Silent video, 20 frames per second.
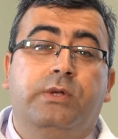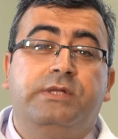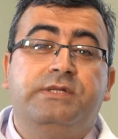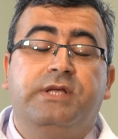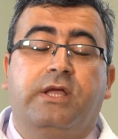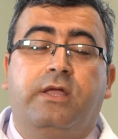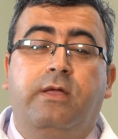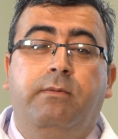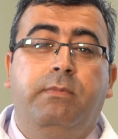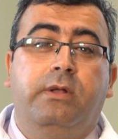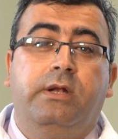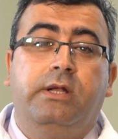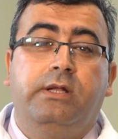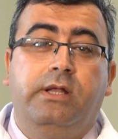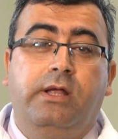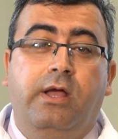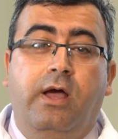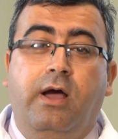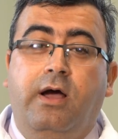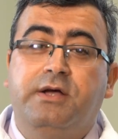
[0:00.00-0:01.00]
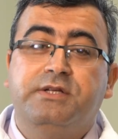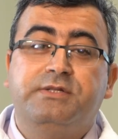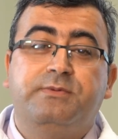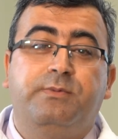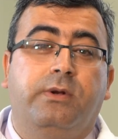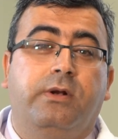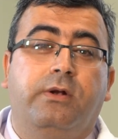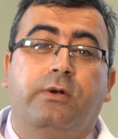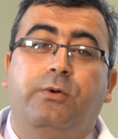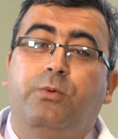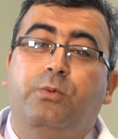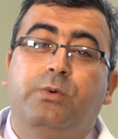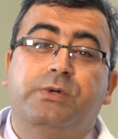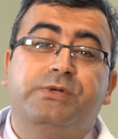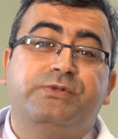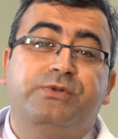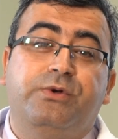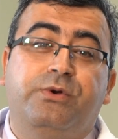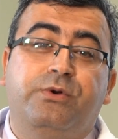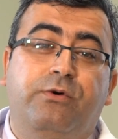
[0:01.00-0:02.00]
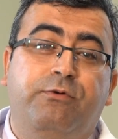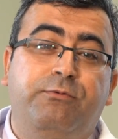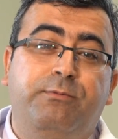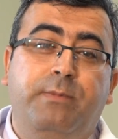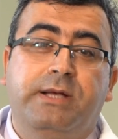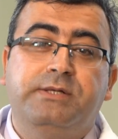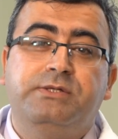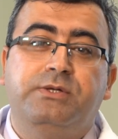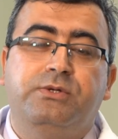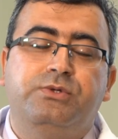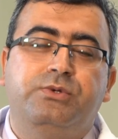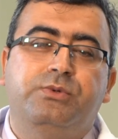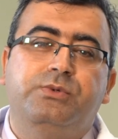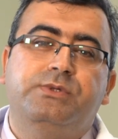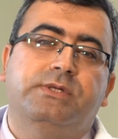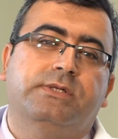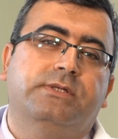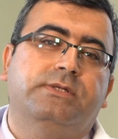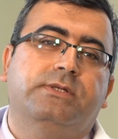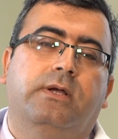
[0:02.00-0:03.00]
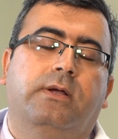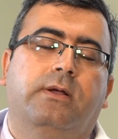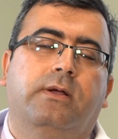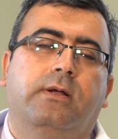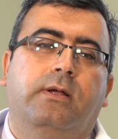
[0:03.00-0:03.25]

it's a community hospital, western of Massachusetts.